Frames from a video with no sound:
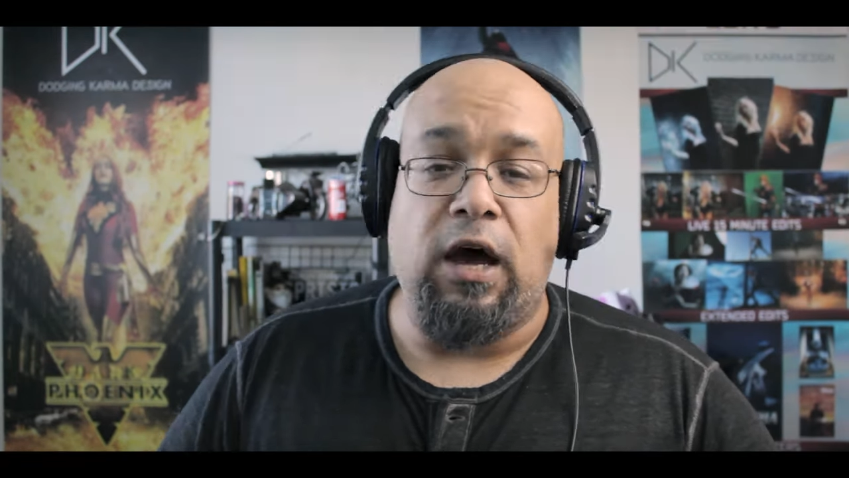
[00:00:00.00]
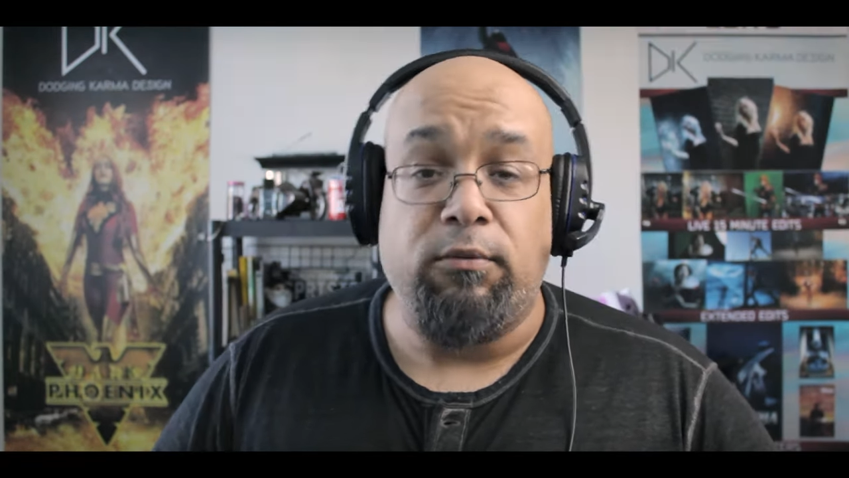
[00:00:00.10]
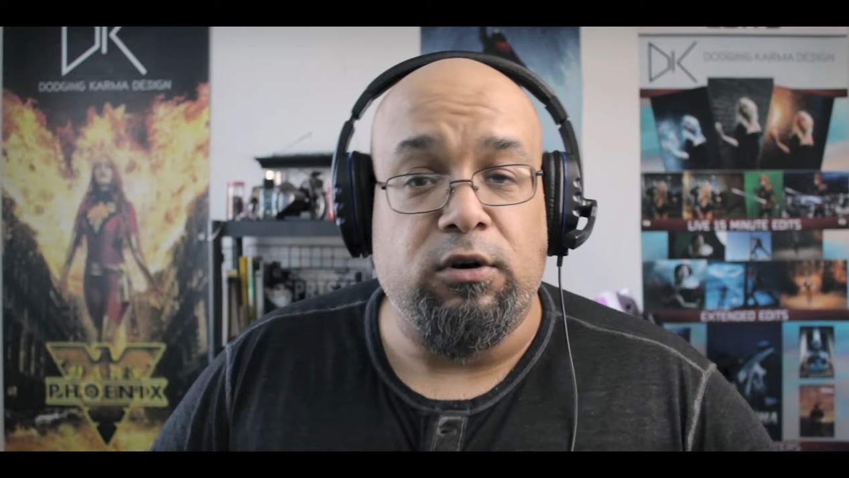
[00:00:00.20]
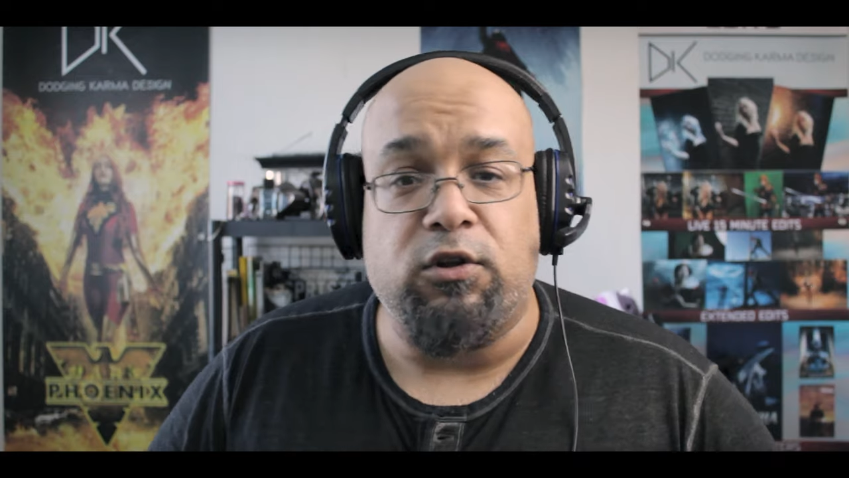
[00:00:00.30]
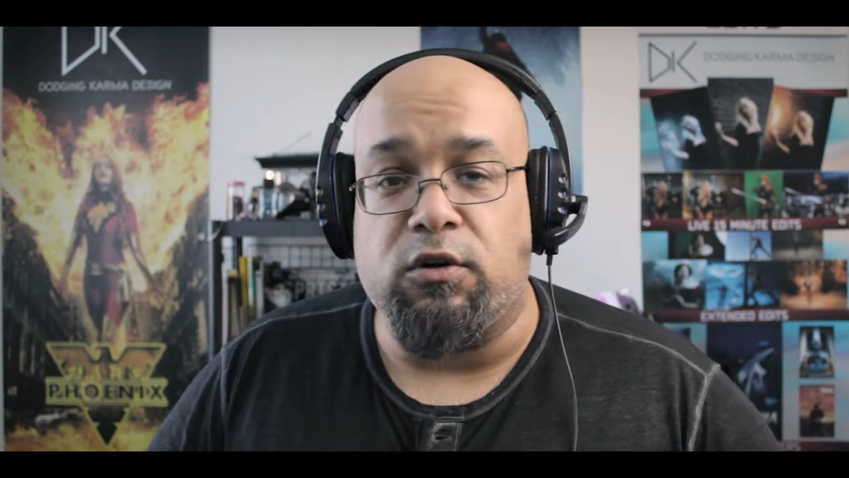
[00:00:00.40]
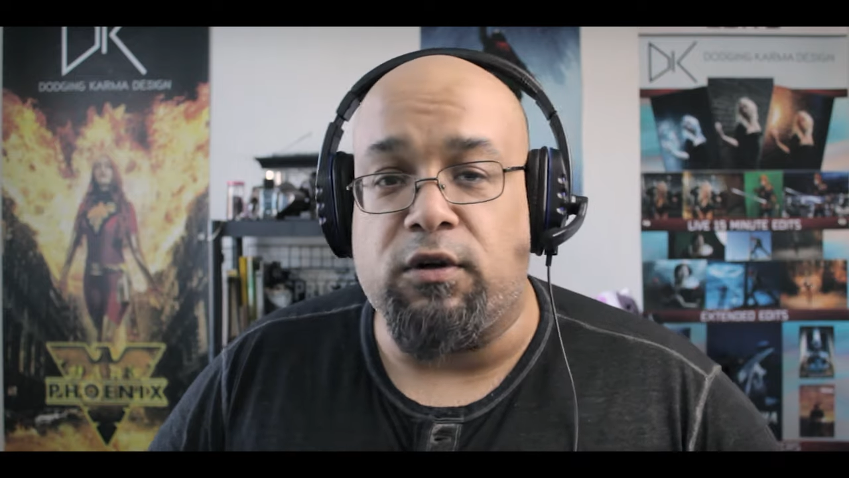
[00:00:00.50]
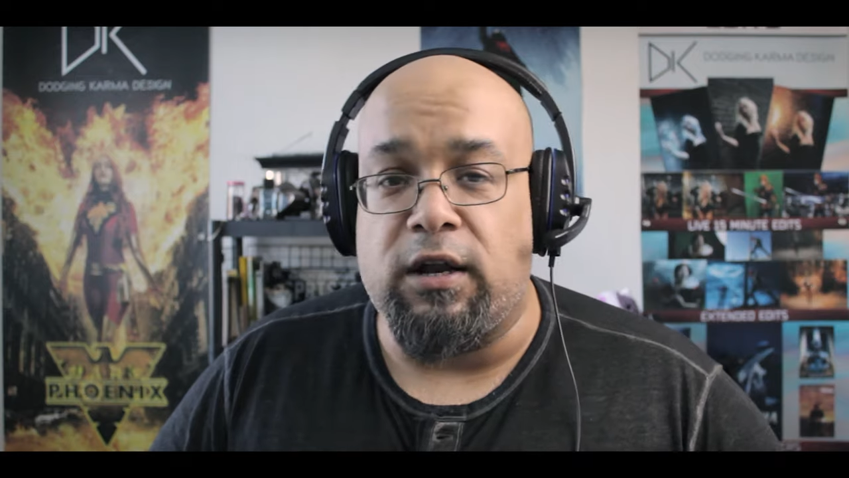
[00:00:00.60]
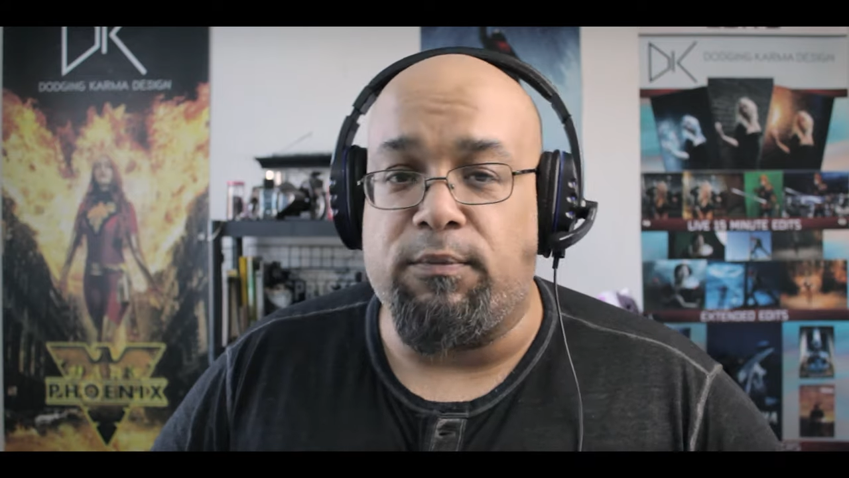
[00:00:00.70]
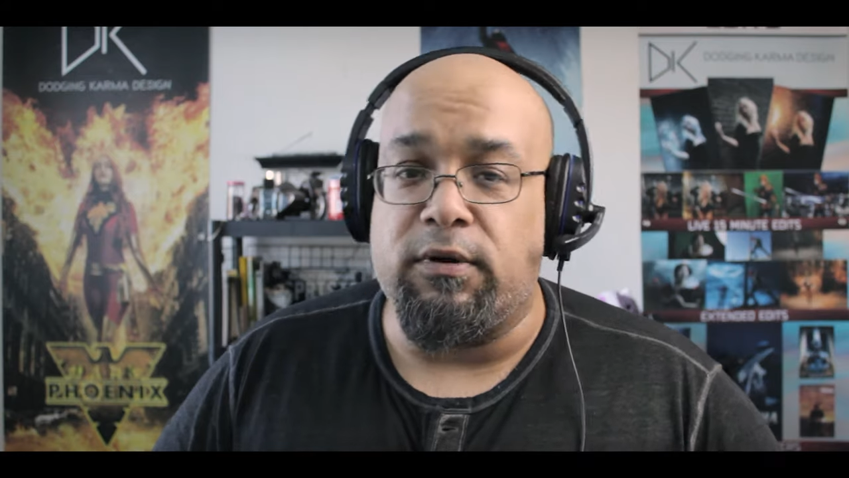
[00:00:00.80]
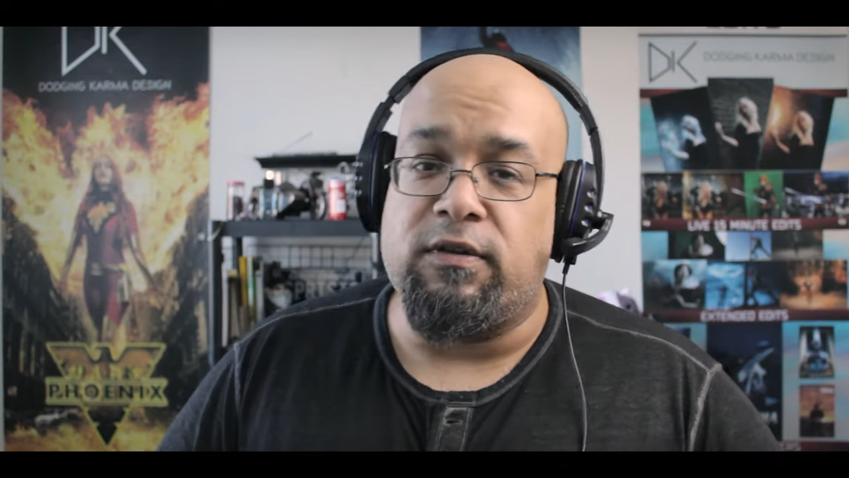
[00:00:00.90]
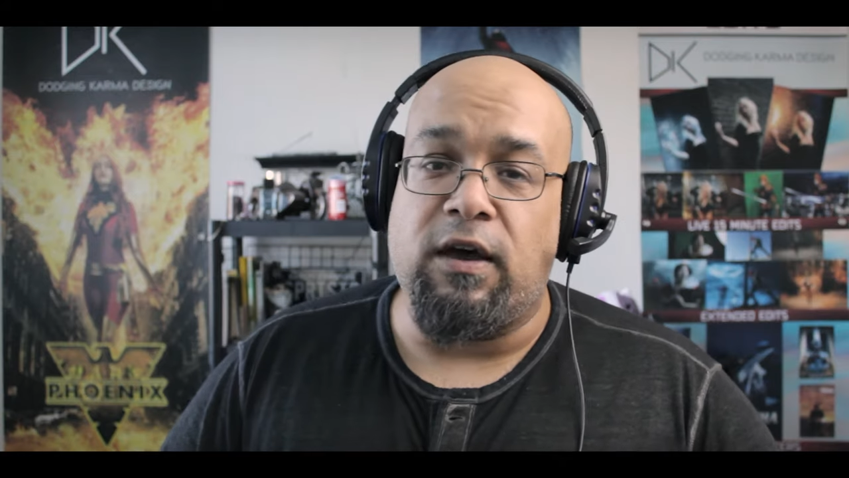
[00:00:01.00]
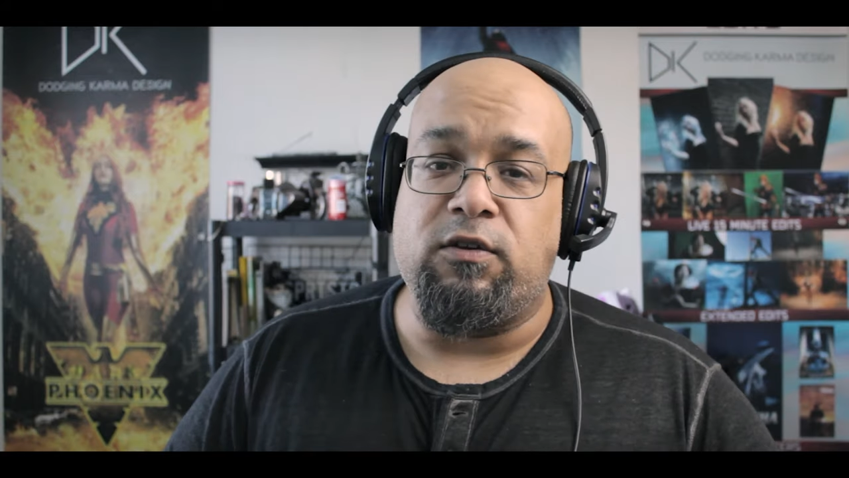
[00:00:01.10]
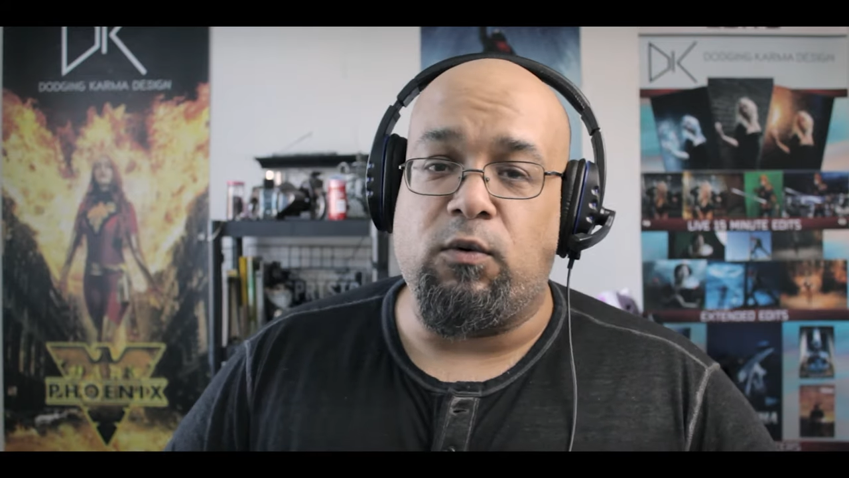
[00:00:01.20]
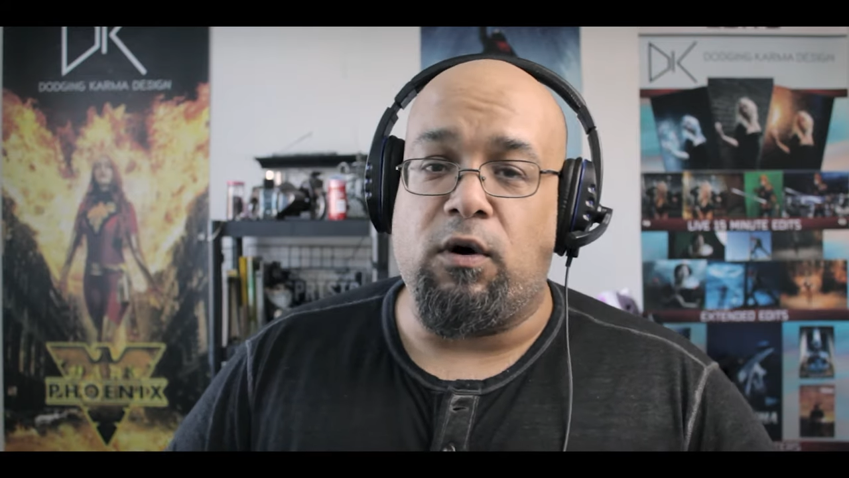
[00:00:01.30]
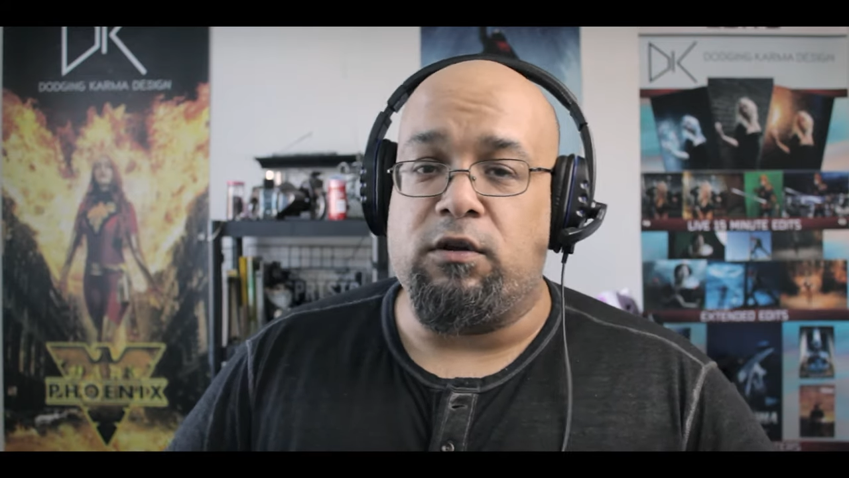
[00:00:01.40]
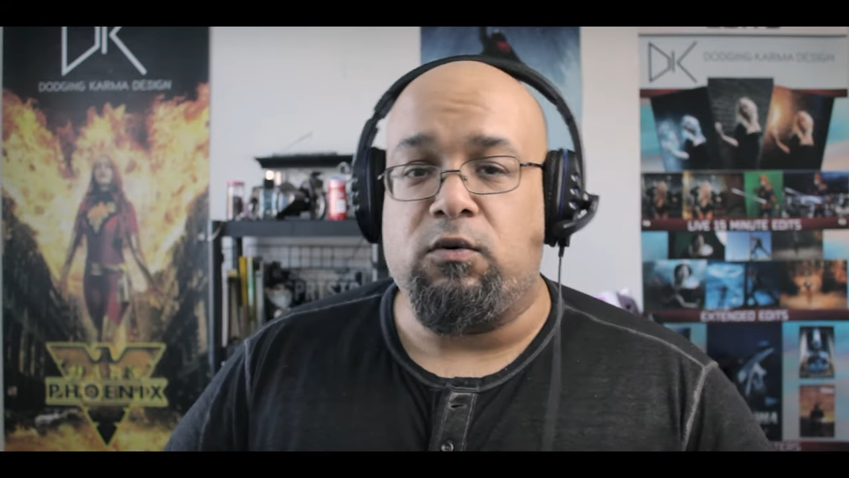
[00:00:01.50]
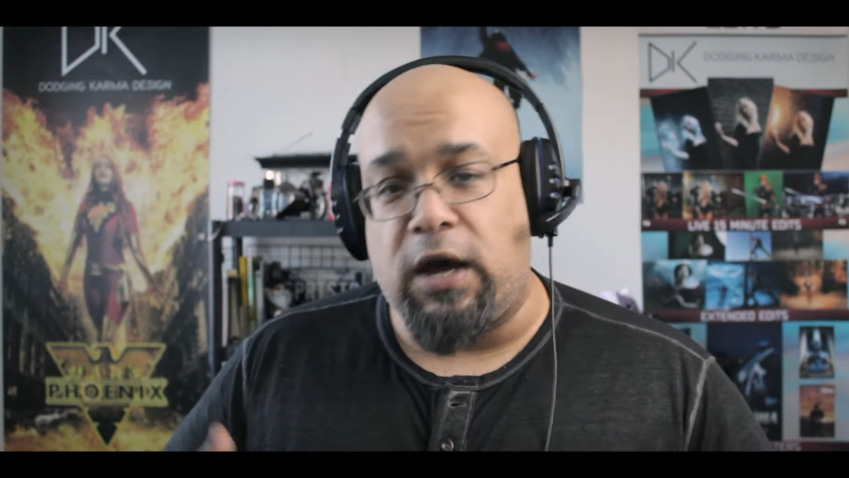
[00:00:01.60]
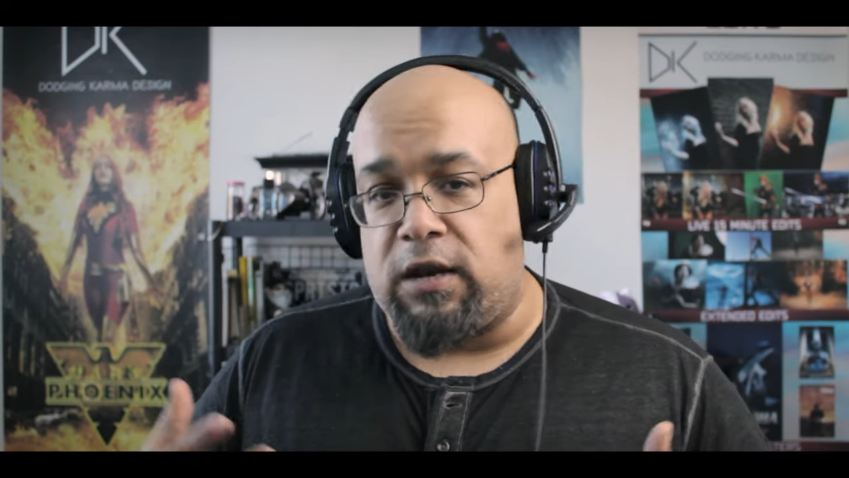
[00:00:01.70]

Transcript: I'm going to show you how to put a tattoo on you